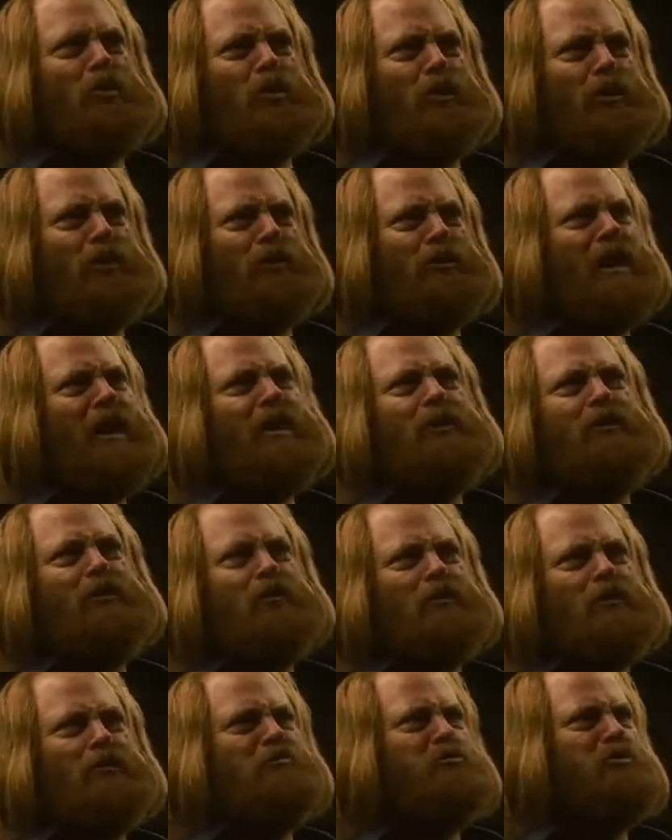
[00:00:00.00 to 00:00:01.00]
just like
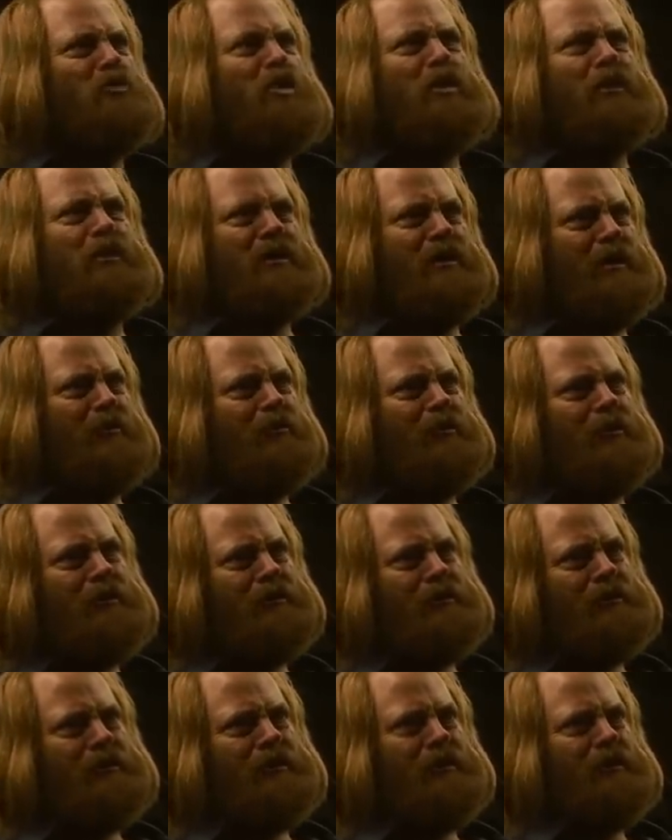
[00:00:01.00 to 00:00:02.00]
Forrest would do anything
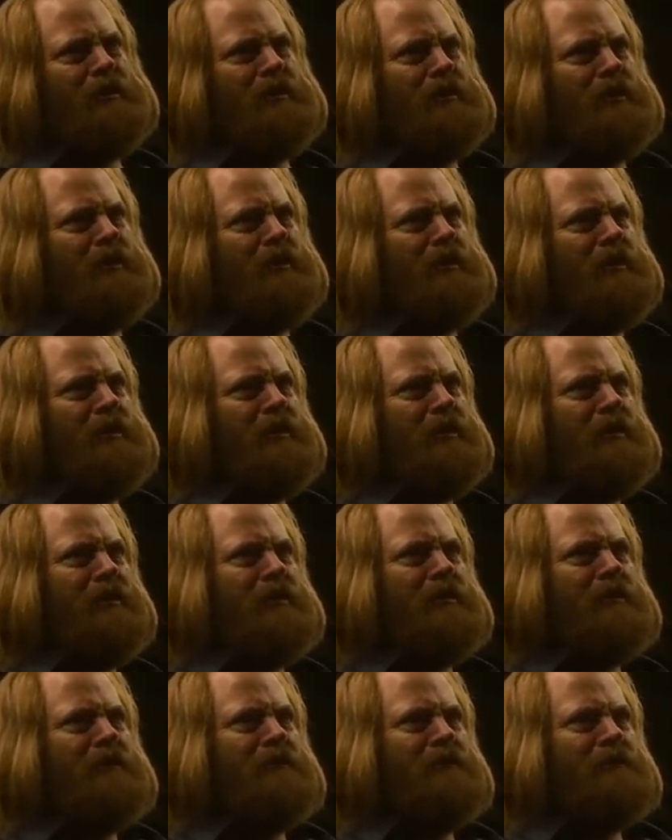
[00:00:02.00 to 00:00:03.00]
to protect the
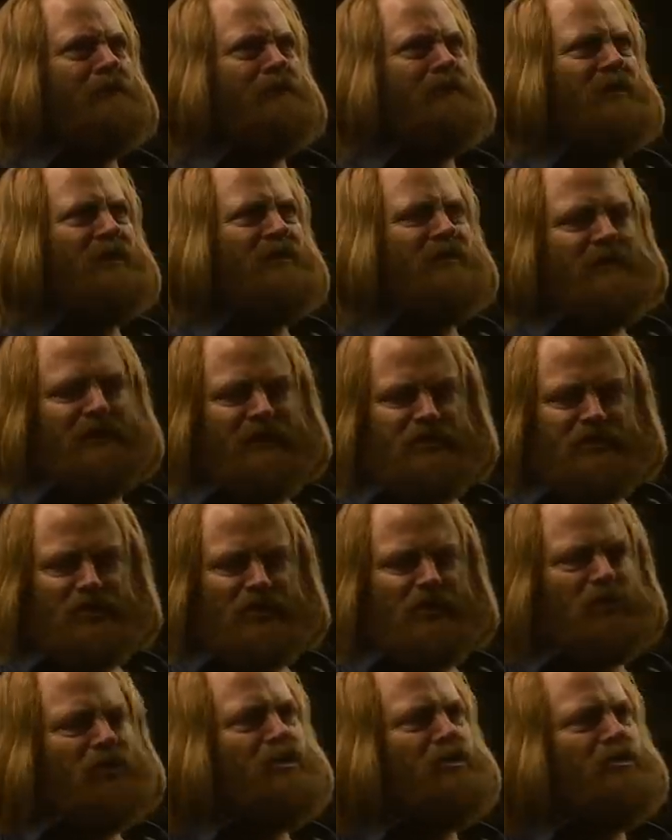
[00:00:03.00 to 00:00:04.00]
project, that includes
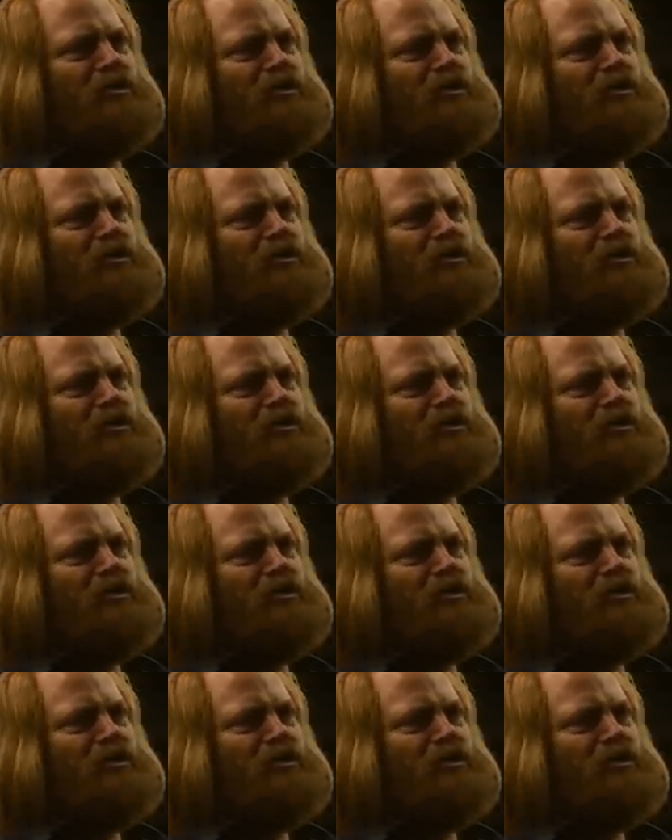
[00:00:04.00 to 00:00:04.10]
murder,